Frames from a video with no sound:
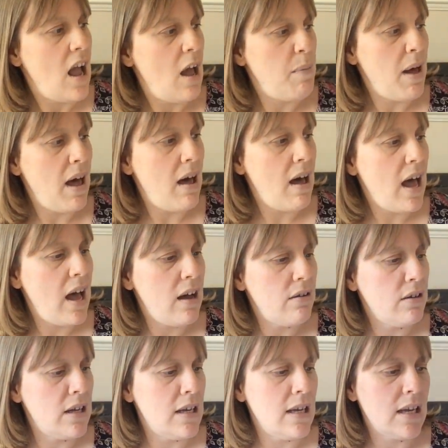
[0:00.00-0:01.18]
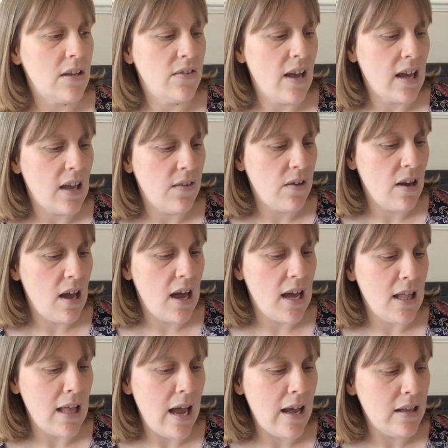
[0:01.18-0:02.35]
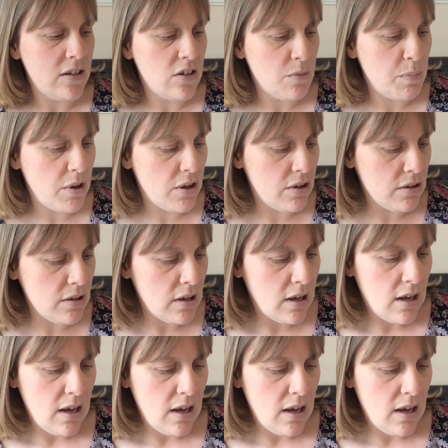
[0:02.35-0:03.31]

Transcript: about how you can check if you're eligible